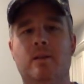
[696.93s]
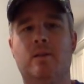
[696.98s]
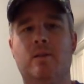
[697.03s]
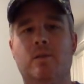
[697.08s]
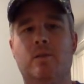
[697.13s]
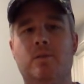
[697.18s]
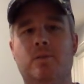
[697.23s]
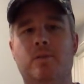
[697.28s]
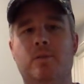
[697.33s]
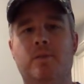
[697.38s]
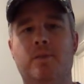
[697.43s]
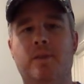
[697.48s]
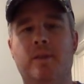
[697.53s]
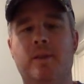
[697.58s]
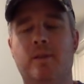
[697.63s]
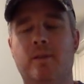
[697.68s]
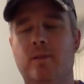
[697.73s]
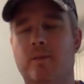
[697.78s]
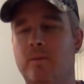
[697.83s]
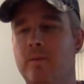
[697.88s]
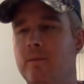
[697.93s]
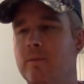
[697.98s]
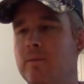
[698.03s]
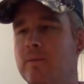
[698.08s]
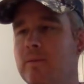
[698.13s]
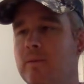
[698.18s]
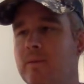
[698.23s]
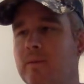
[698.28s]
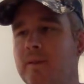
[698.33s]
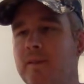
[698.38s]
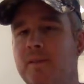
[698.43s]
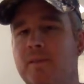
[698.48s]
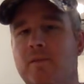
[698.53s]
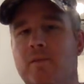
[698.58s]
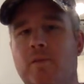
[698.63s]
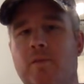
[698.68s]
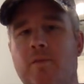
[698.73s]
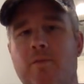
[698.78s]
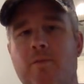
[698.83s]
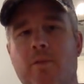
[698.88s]
go-to thing on at least
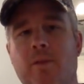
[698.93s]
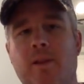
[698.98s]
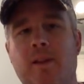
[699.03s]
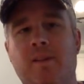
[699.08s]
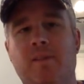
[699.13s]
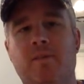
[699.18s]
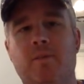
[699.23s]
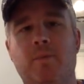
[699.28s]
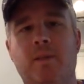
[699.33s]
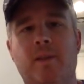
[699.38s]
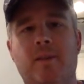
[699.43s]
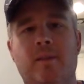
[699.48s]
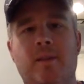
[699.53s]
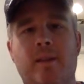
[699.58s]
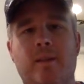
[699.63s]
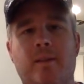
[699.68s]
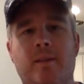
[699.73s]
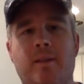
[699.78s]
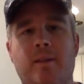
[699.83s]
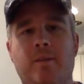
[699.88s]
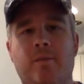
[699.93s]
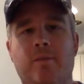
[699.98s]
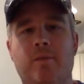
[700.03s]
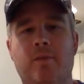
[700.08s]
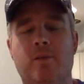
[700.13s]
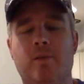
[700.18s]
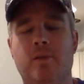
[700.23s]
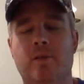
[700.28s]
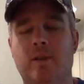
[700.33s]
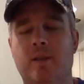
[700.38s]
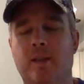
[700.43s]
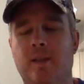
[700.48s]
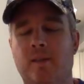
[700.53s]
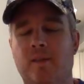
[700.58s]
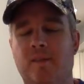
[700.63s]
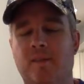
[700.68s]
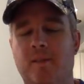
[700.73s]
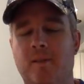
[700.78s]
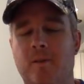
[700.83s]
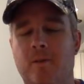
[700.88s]
three or four nights a week lately for cooking.
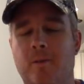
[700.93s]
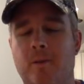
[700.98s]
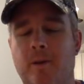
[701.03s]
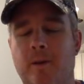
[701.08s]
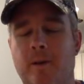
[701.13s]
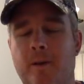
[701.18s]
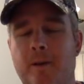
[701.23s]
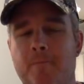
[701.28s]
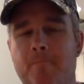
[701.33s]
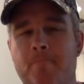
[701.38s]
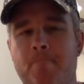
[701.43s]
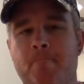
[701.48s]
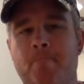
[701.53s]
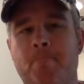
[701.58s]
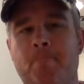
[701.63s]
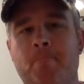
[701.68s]
So, um,